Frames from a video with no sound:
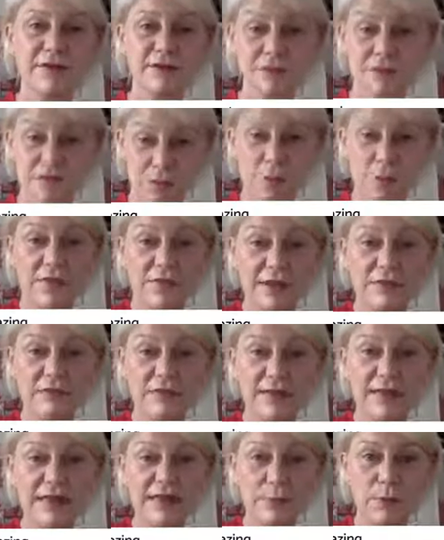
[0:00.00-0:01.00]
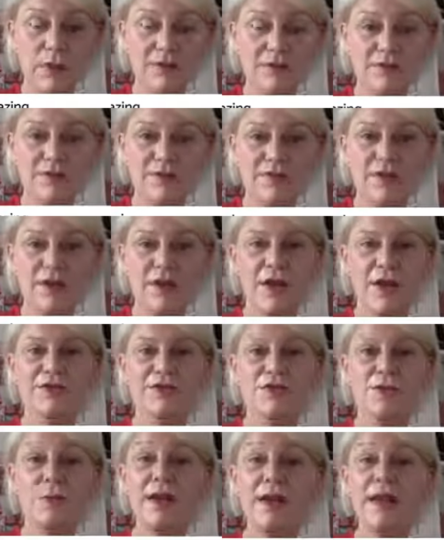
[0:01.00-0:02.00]
versus what they really want.
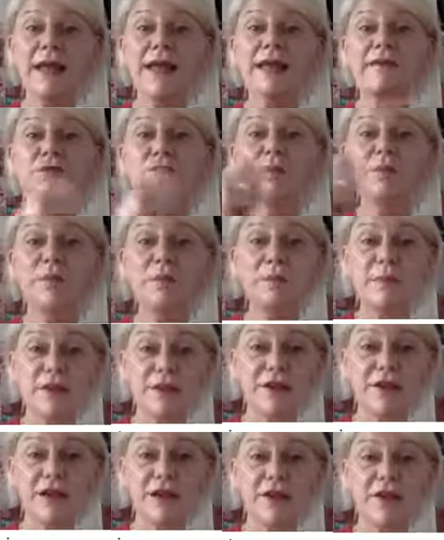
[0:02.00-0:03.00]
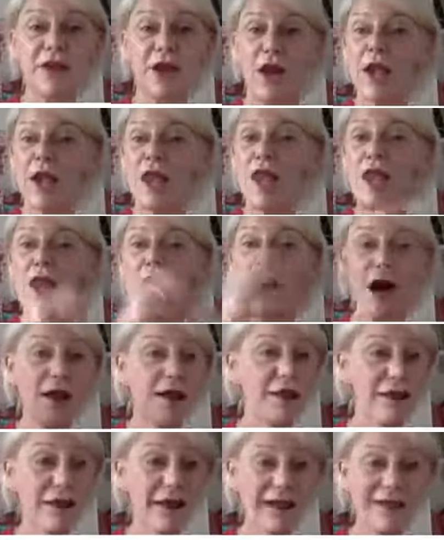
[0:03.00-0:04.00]
So when I give you permission, la
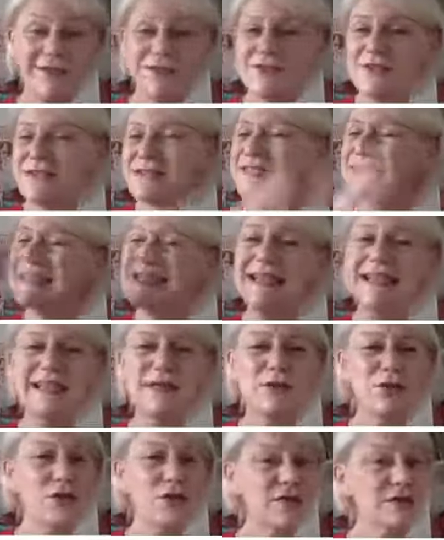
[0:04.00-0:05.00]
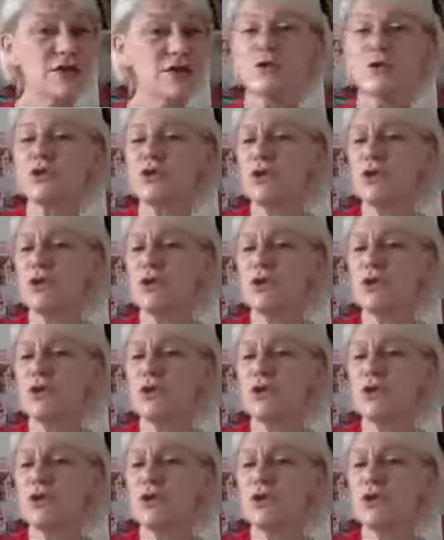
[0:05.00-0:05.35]
la land, just silly nonsense.